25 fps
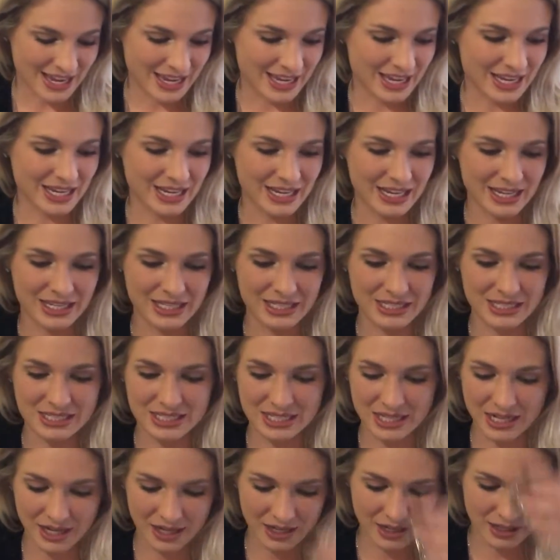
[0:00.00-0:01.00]

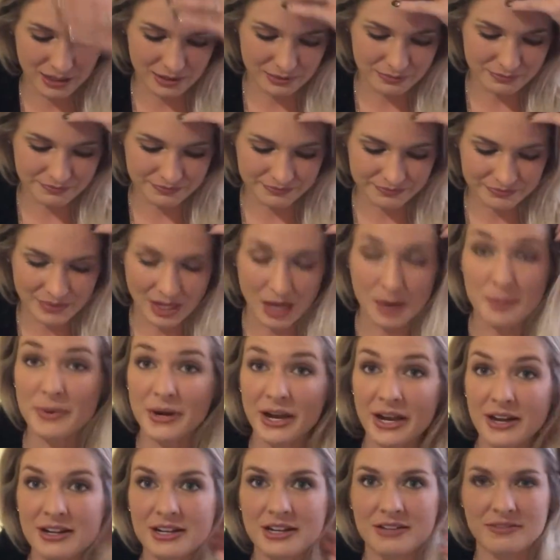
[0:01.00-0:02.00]
And, I'm
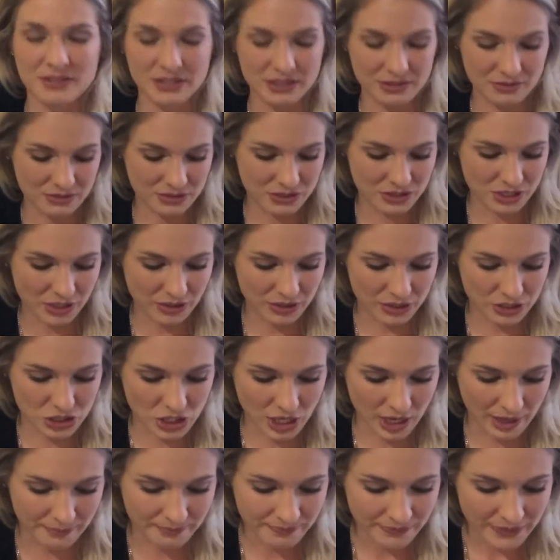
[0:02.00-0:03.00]
proud of you. So, good
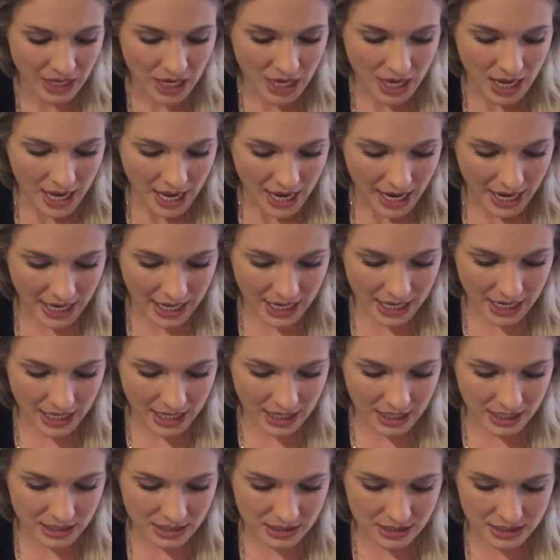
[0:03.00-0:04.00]
job.
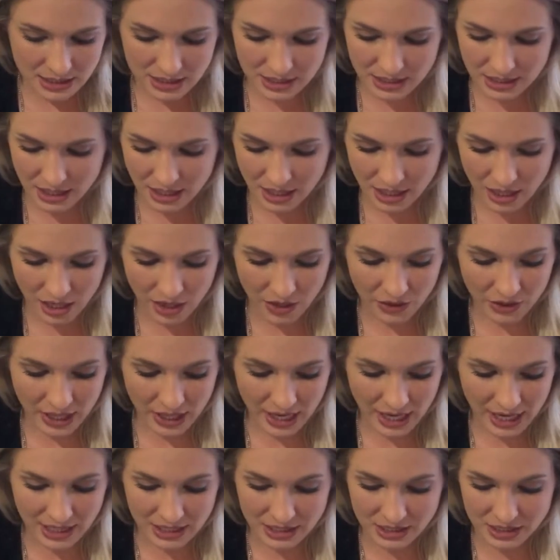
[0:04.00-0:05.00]
And,
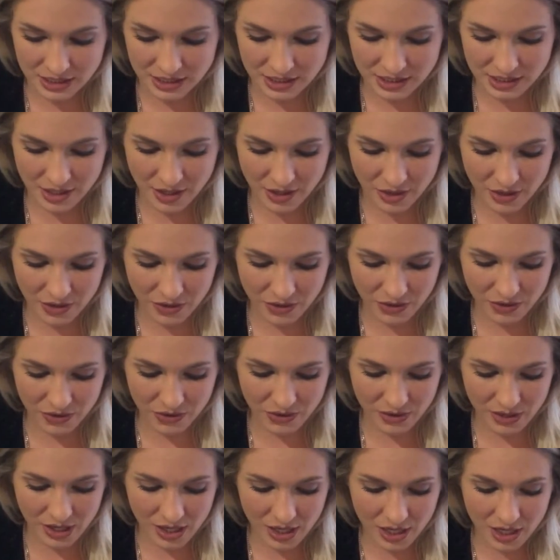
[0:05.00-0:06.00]
okay,
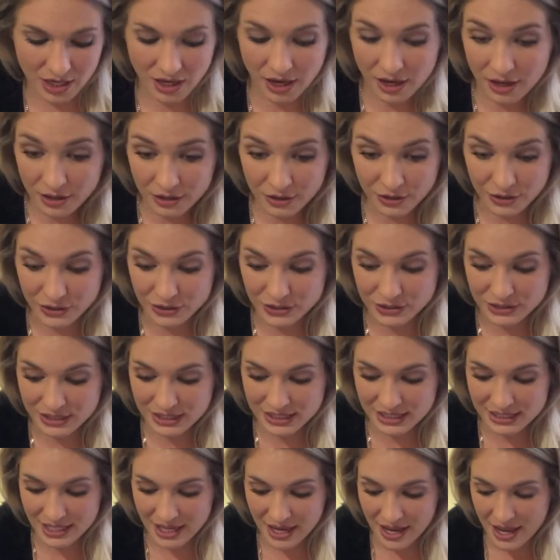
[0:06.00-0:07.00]
so, girls,
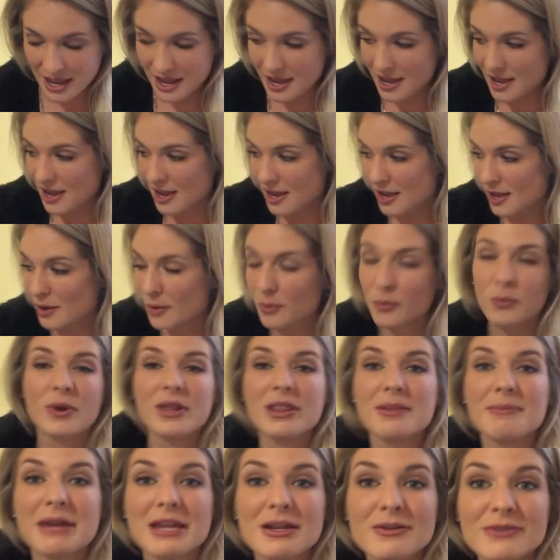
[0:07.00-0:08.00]
one of
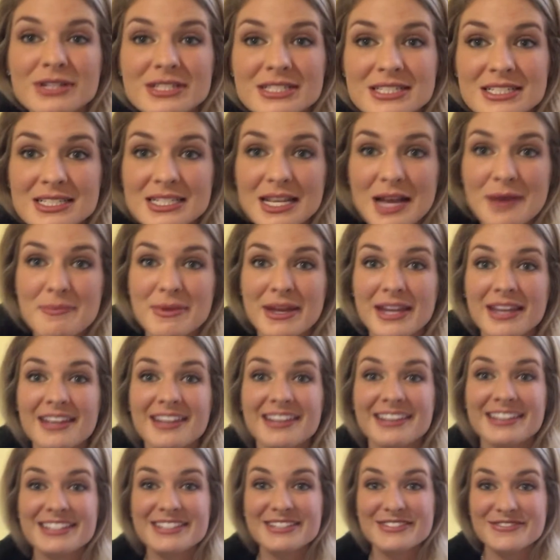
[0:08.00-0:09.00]
the main reasons I'm
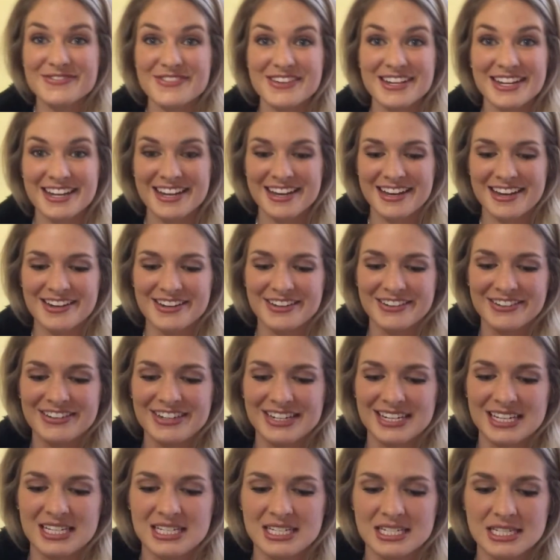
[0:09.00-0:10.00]
making this video
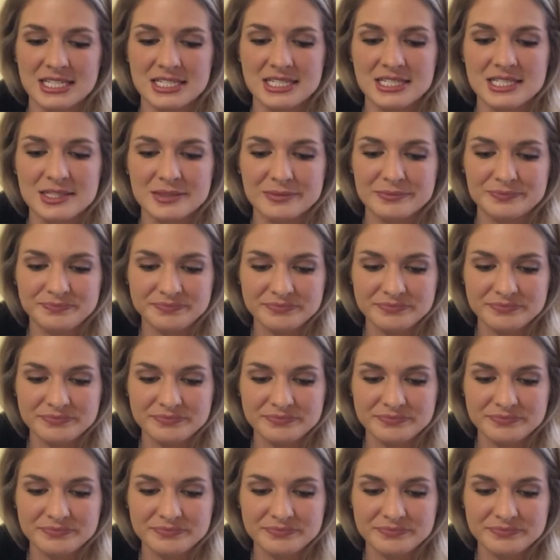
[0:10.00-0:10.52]
is